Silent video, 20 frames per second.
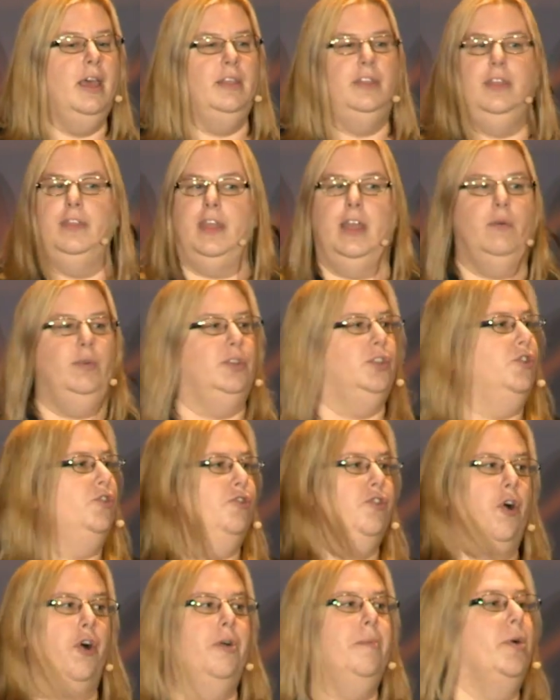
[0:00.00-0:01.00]
that there was
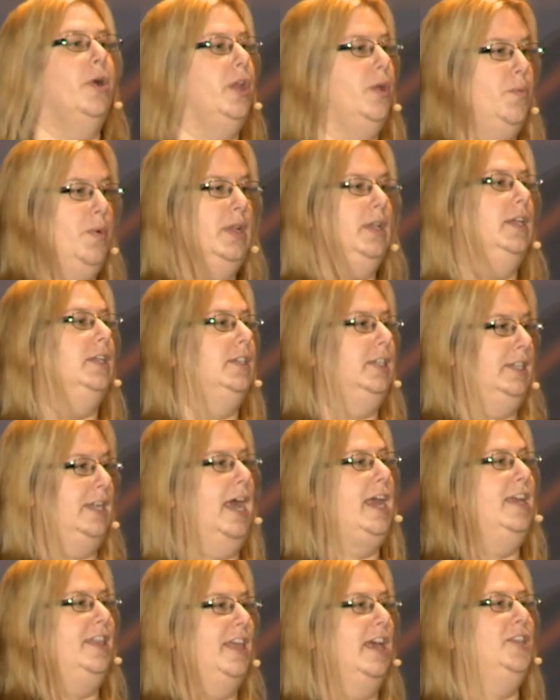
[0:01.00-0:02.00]
nobody willing to
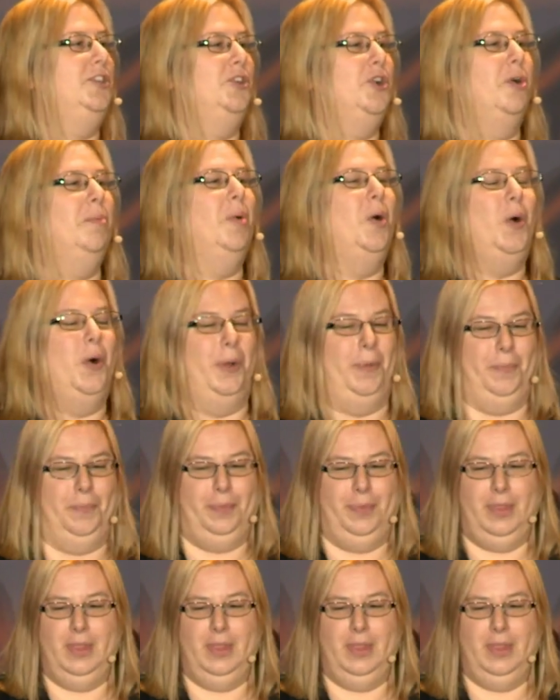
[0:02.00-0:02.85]
take that job on.